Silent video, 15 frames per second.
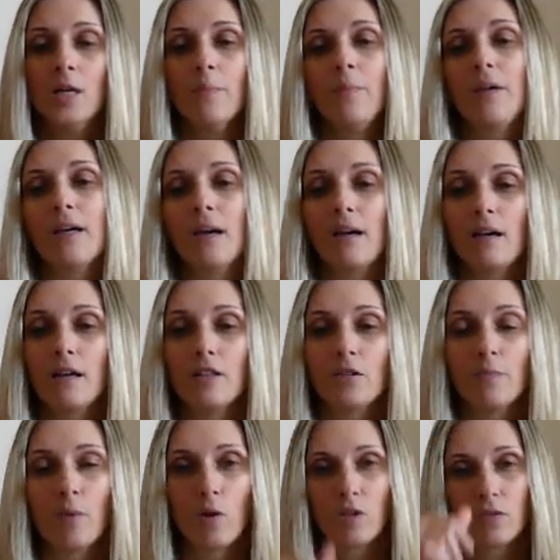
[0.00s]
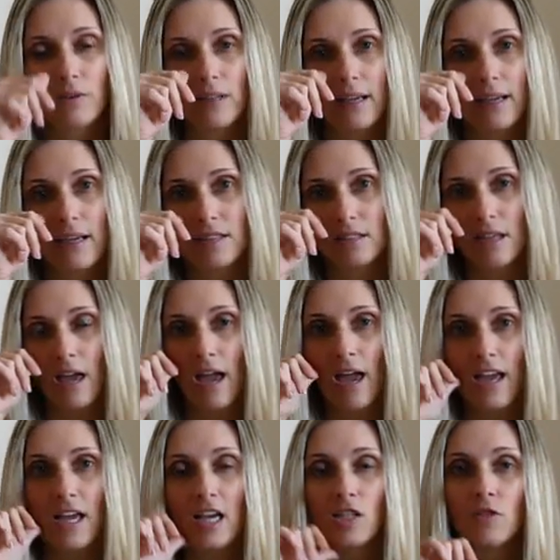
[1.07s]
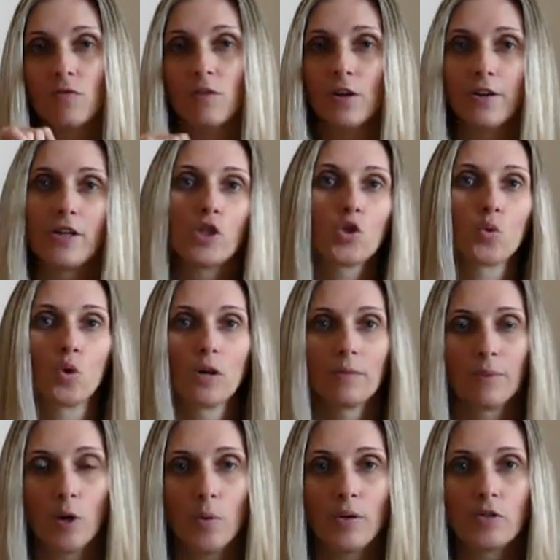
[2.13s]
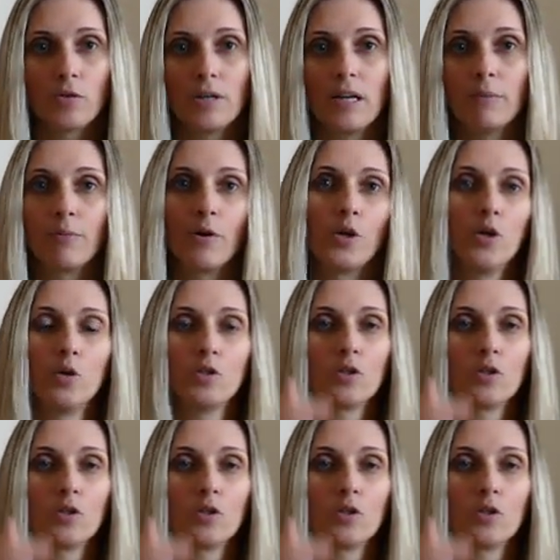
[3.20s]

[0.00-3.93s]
Because most of it, like I say, is very short poetry and prose,